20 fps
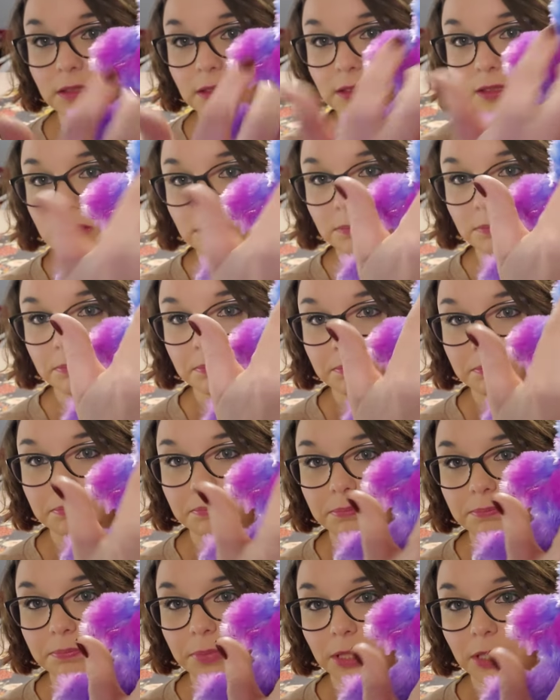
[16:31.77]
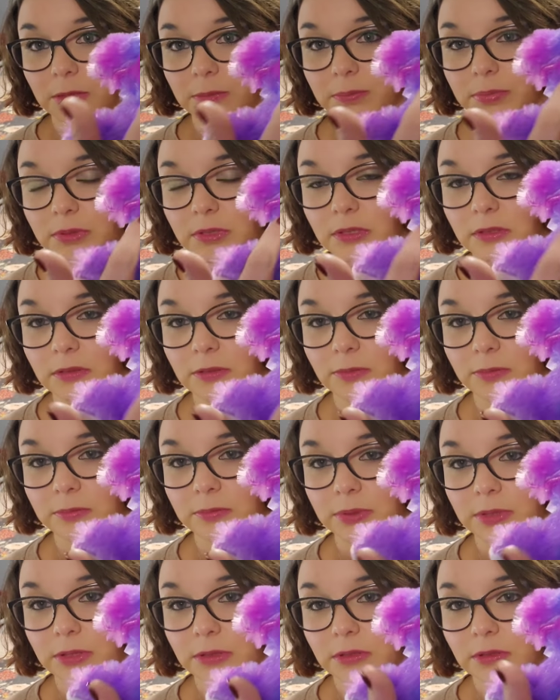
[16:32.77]
at the purples,
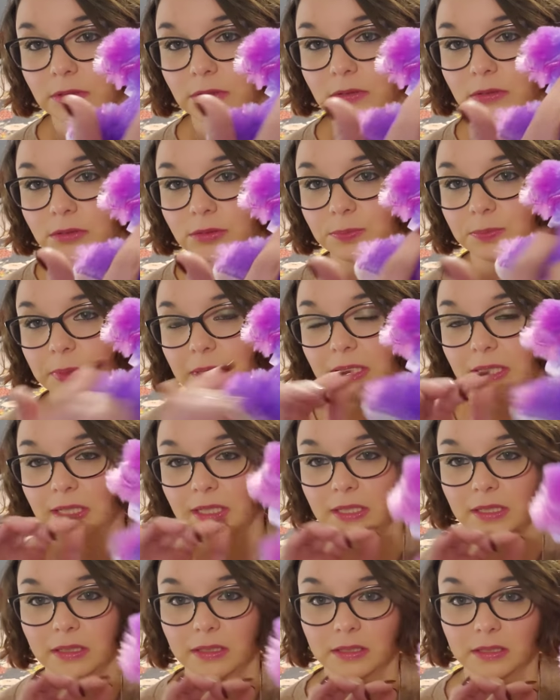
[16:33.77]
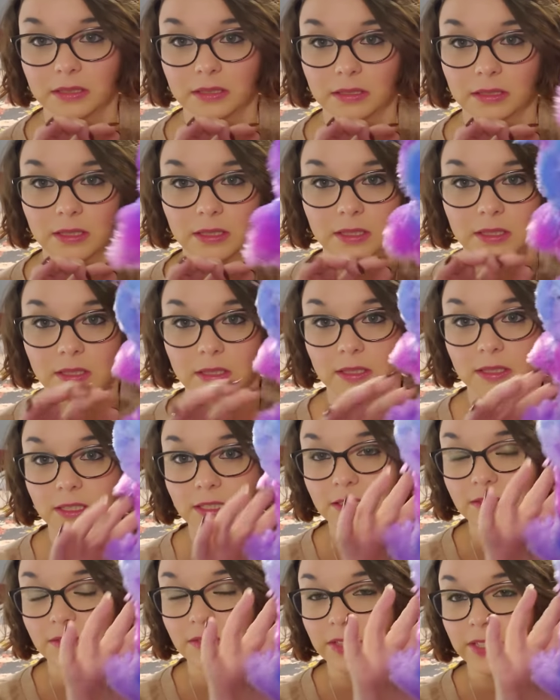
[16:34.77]
blues, pink.
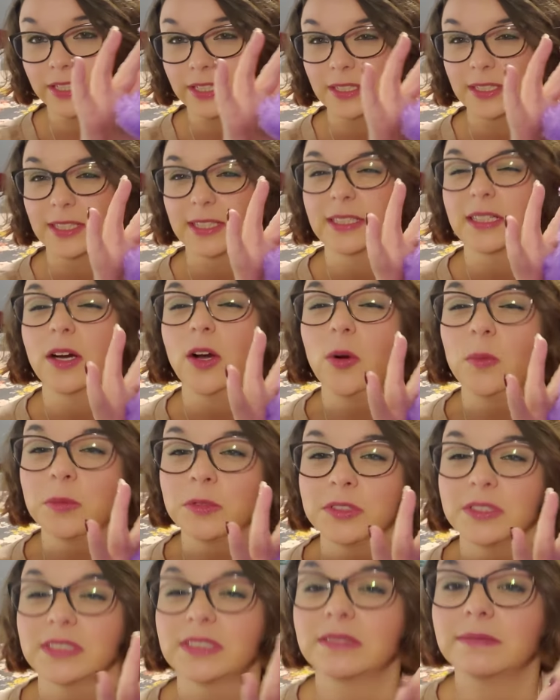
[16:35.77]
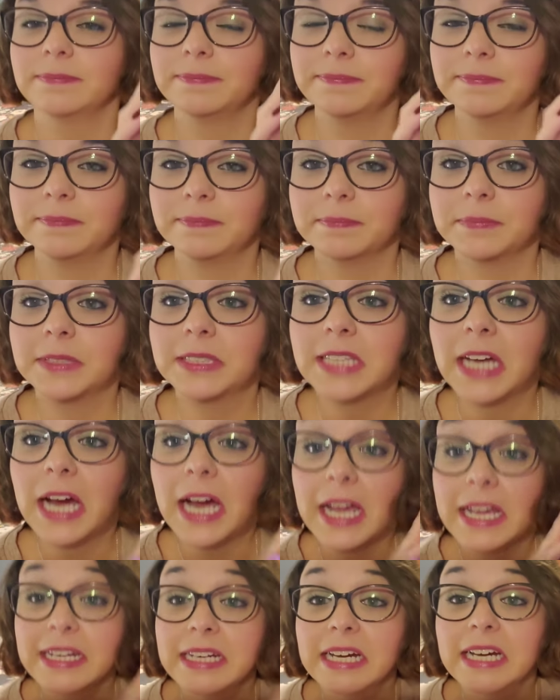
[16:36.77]
He's very like almost
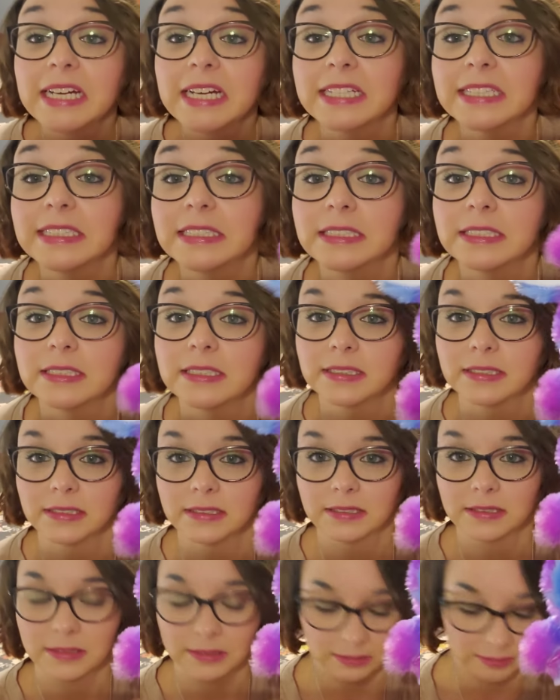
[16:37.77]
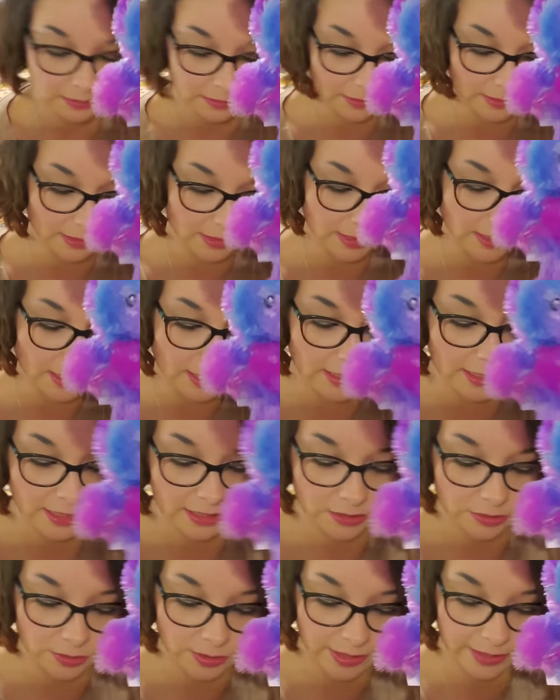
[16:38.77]
tie-dye. And then
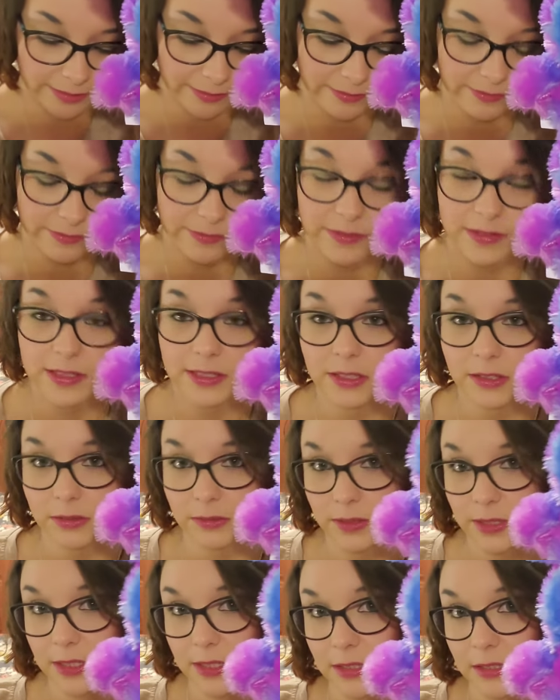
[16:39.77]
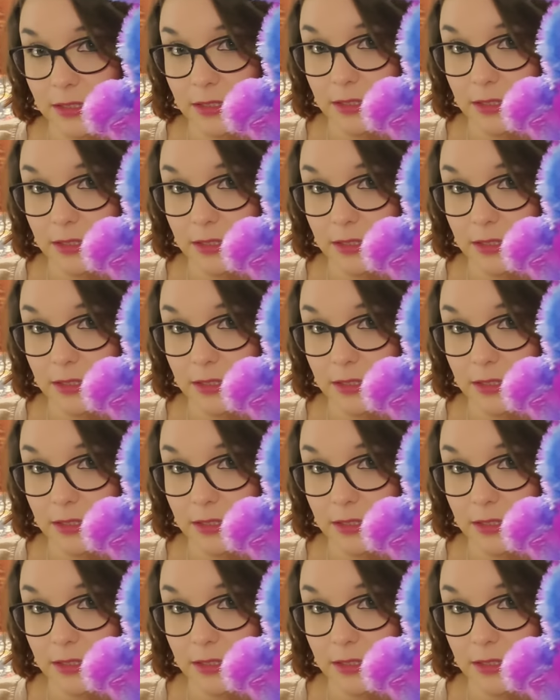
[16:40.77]
you have this one.